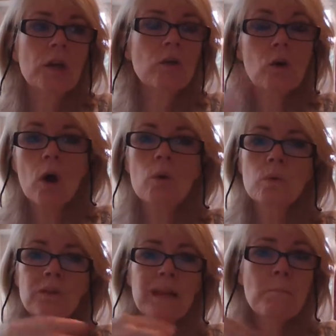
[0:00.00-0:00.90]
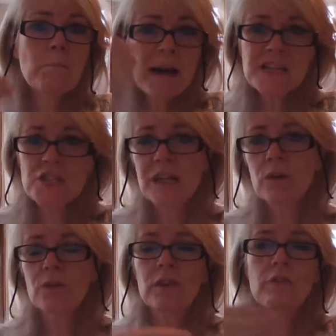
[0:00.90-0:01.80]
your goals and imagining
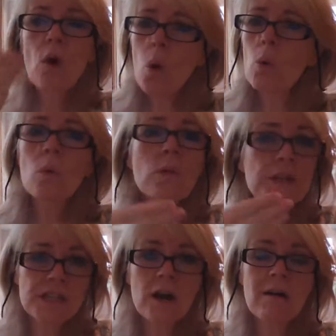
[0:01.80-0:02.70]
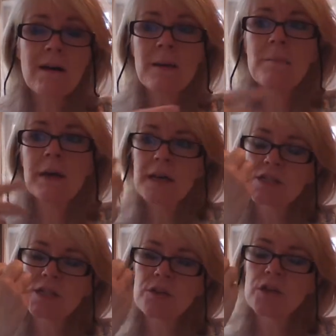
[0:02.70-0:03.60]
yourself all the time
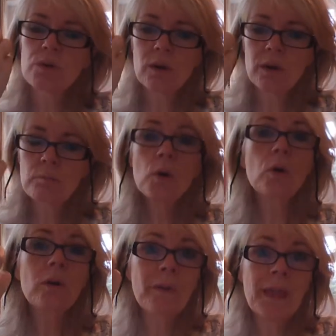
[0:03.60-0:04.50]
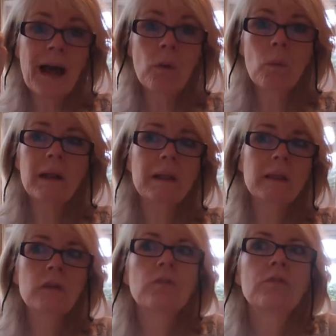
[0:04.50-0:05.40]
so that you can pull on that
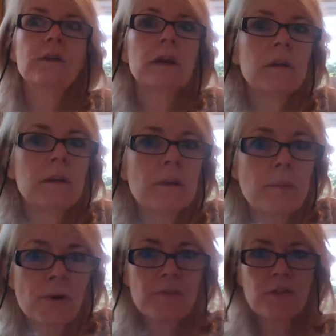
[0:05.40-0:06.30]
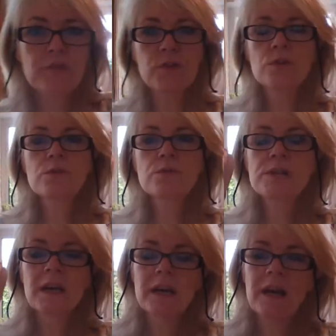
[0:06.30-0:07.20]
when you feel the pull of the
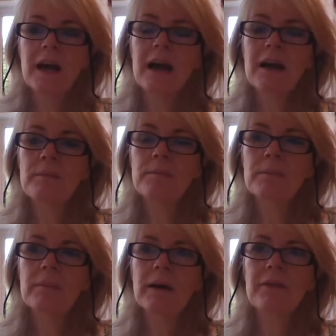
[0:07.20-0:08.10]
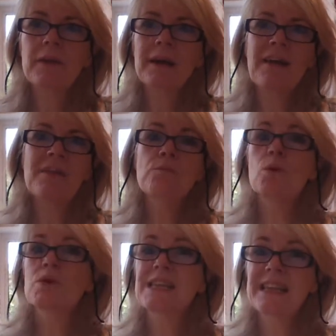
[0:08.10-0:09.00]
food and
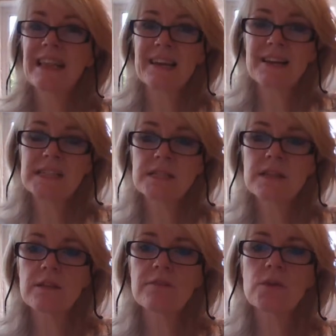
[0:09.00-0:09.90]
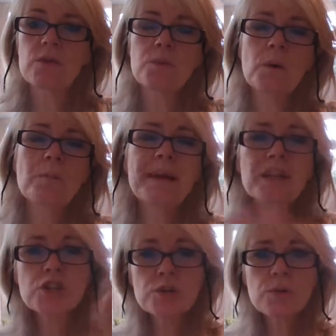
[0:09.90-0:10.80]
wanting that niceness of the food. Well,
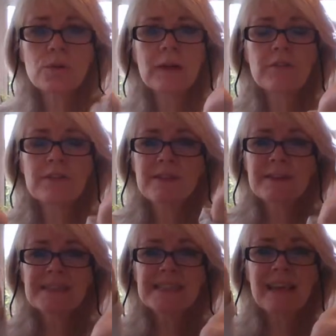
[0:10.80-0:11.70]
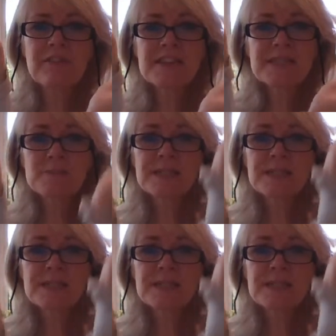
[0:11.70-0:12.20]
make sure if it's some